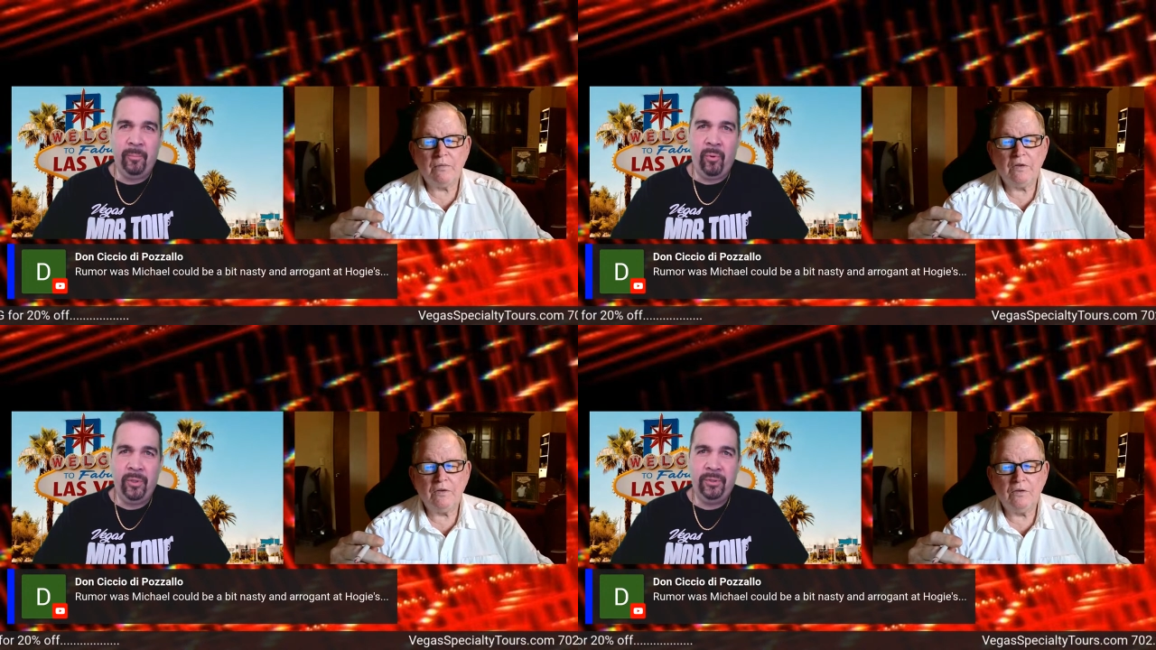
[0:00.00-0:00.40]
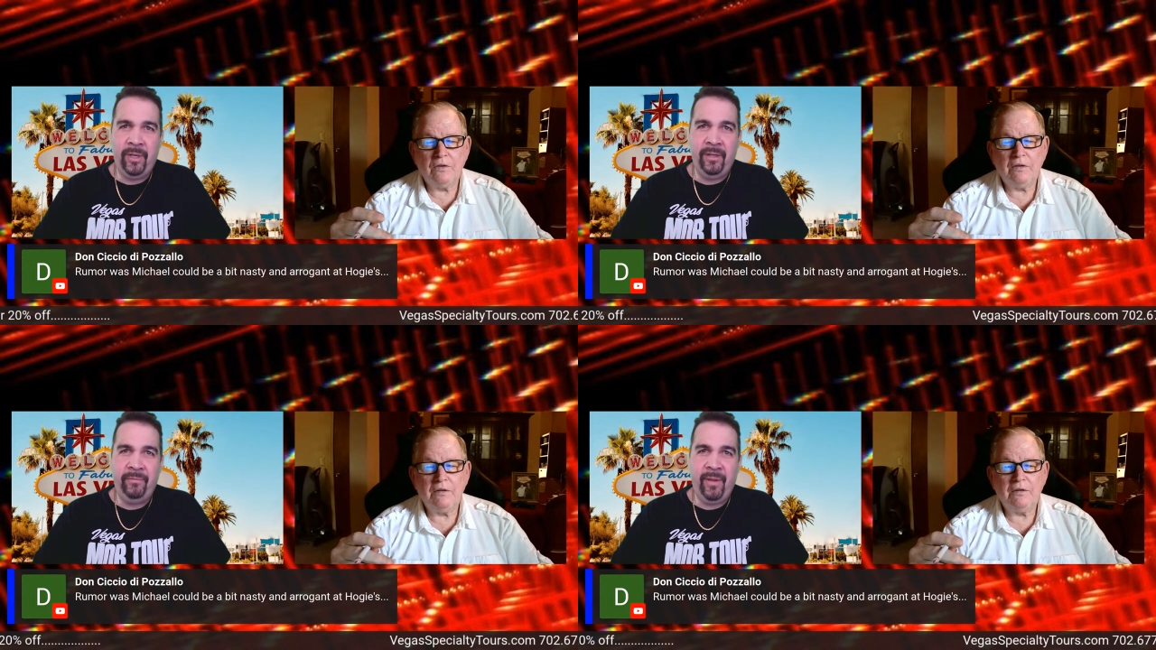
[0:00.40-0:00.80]

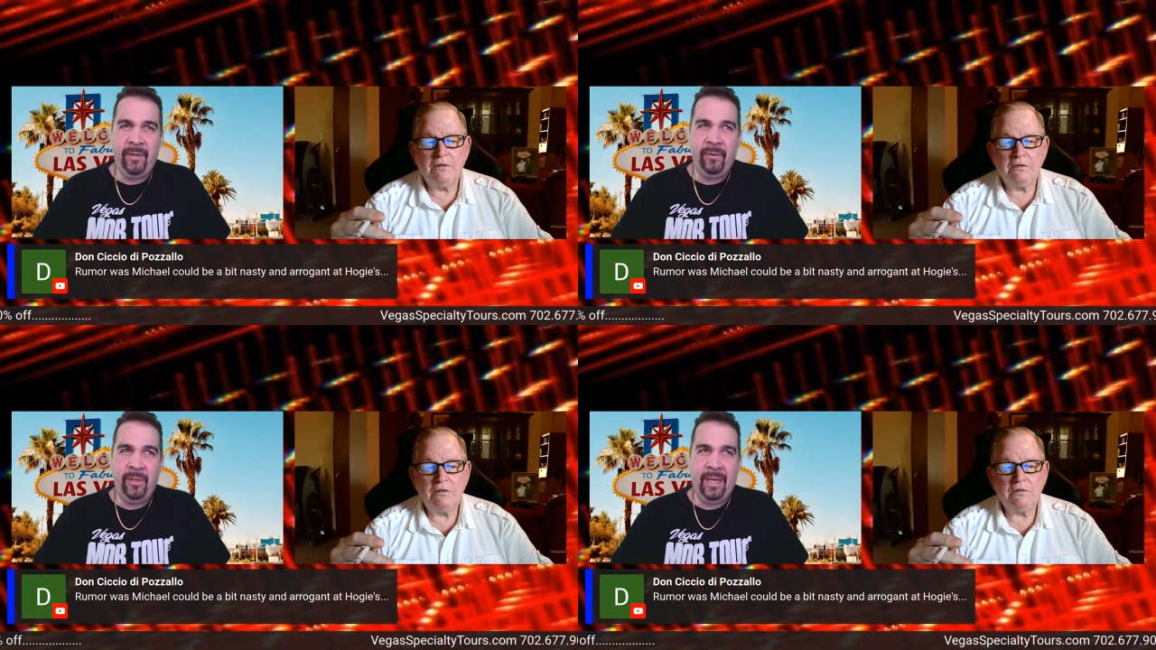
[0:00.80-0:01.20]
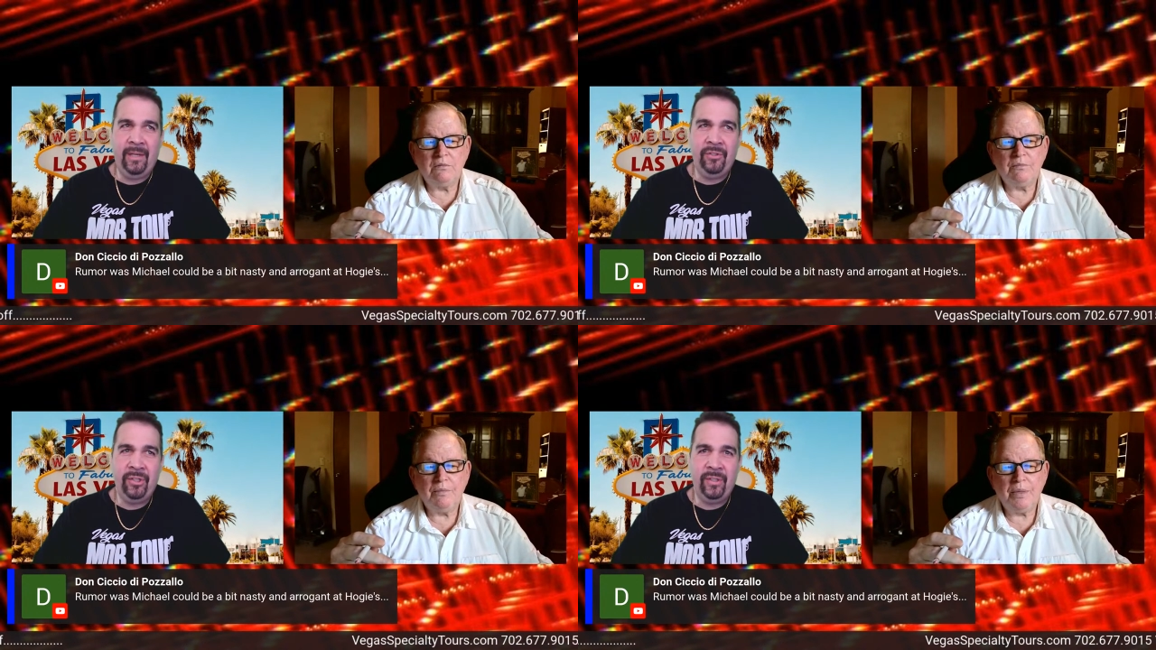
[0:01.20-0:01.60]
Speaker 1: portrayed a federal
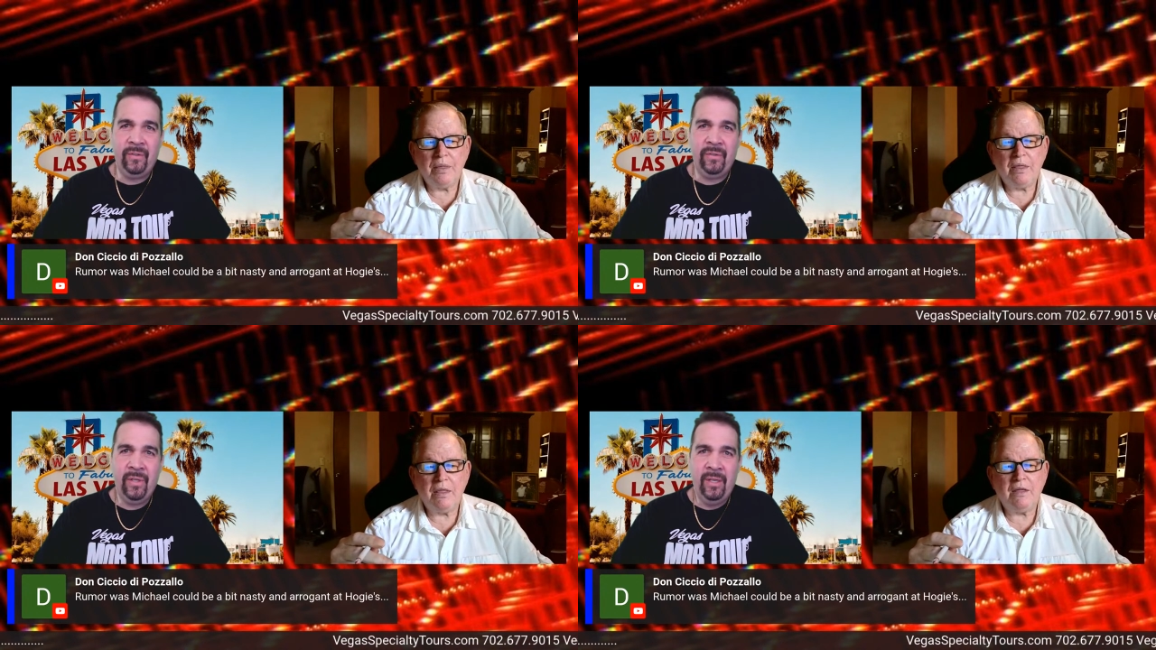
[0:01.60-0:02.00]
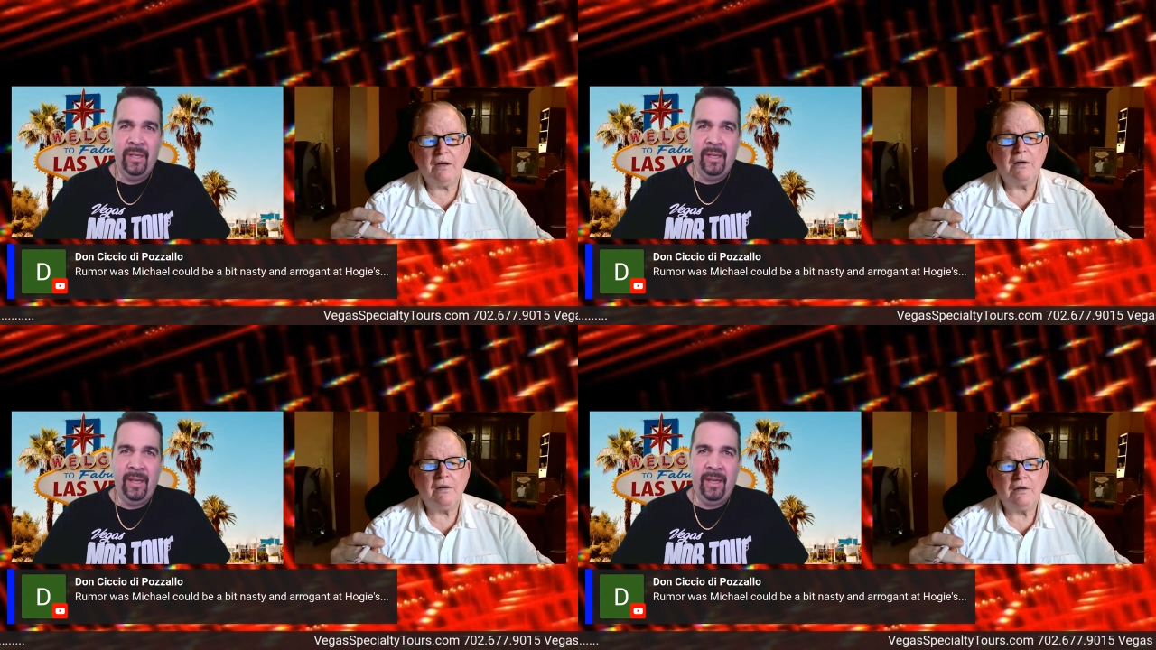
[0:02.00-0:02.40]
agent.
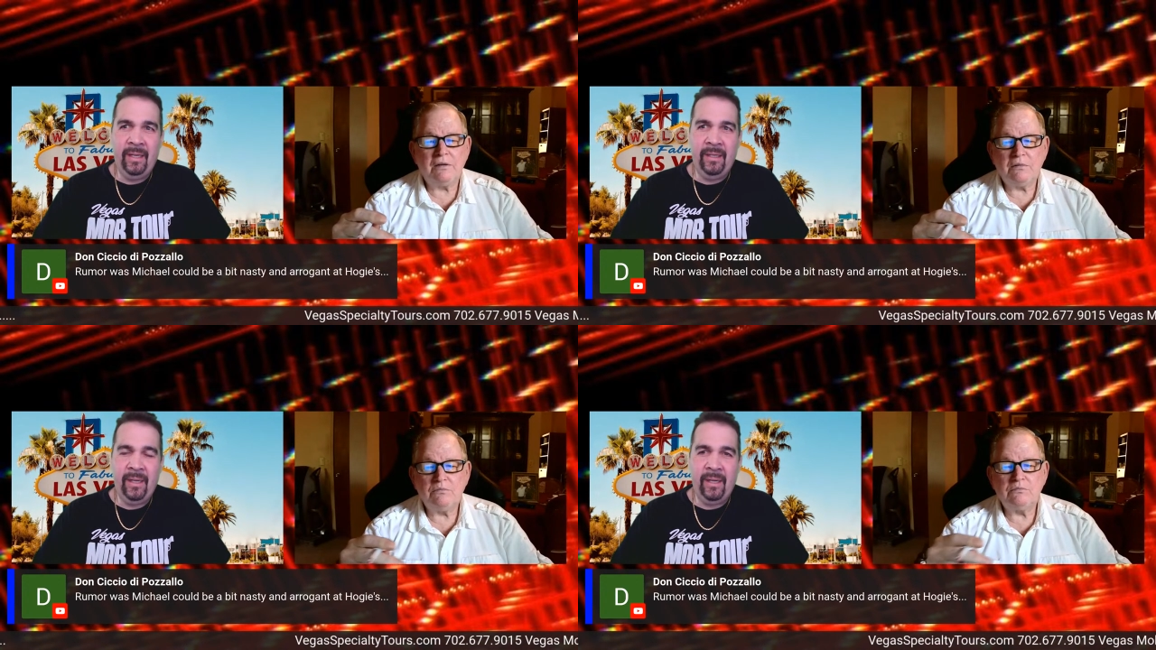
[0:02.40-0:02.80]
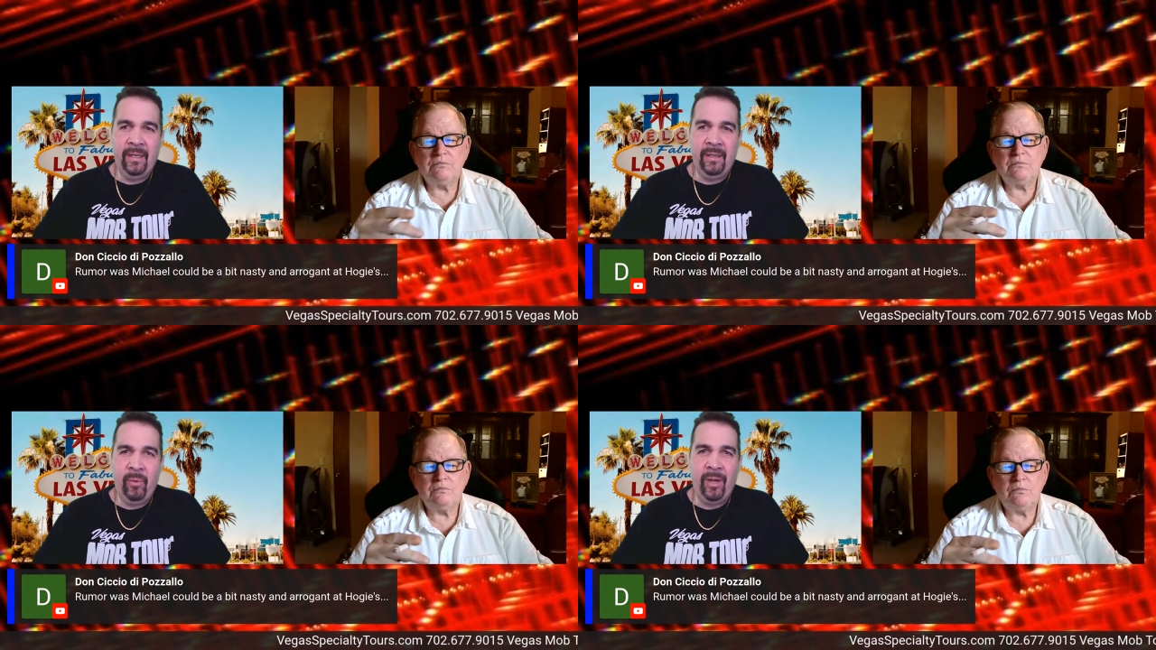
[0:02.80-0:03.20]
And
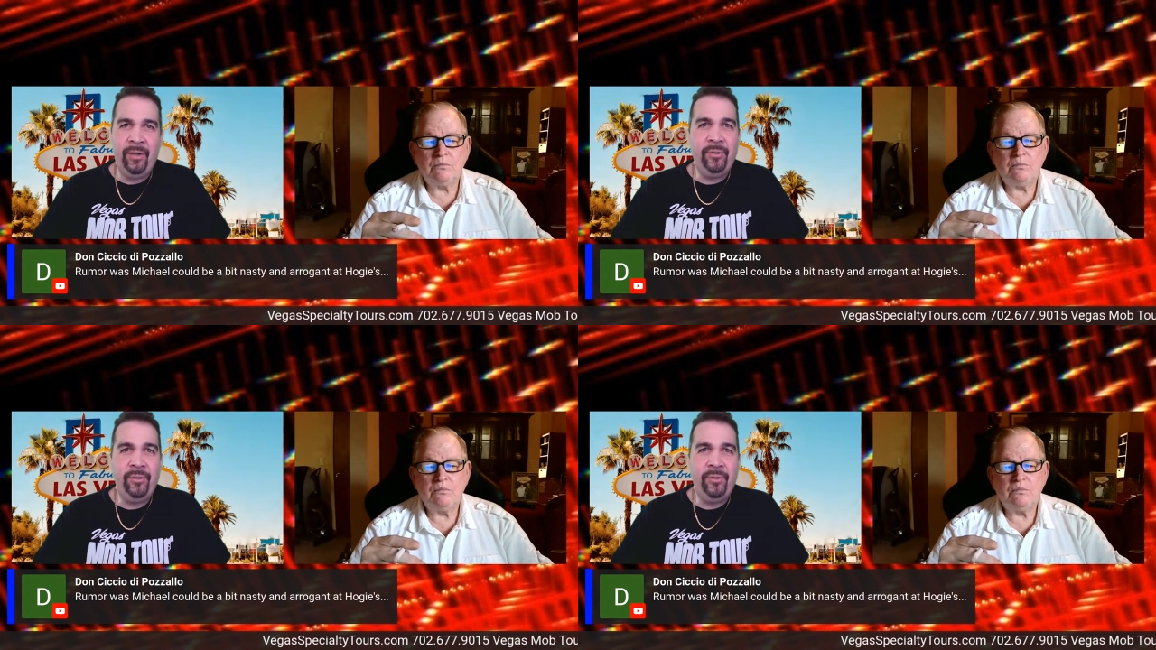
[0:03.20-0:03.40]
uh, he wanted to